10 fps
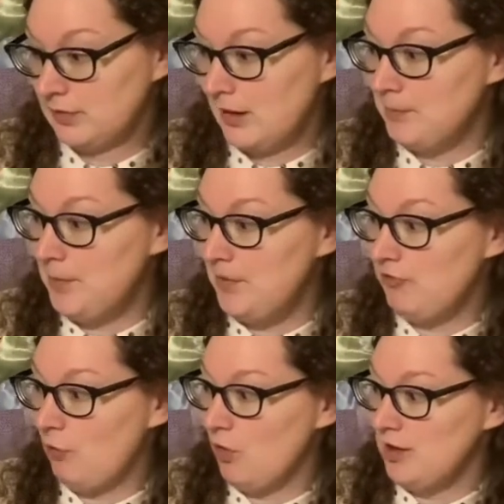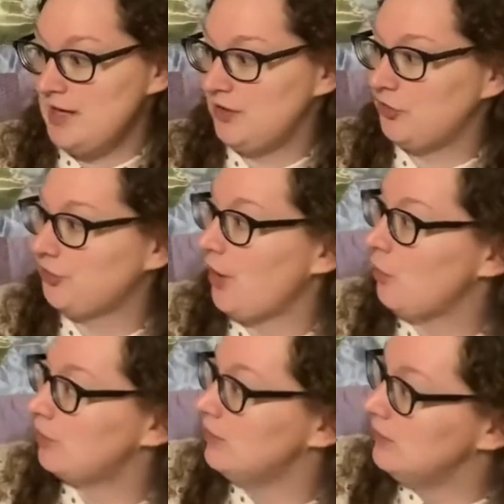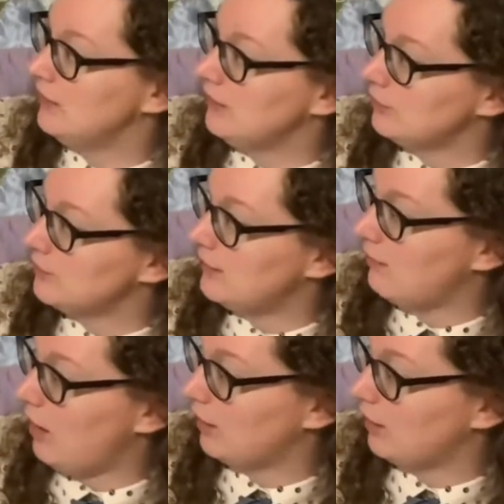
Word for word: But before he had soaked nearly long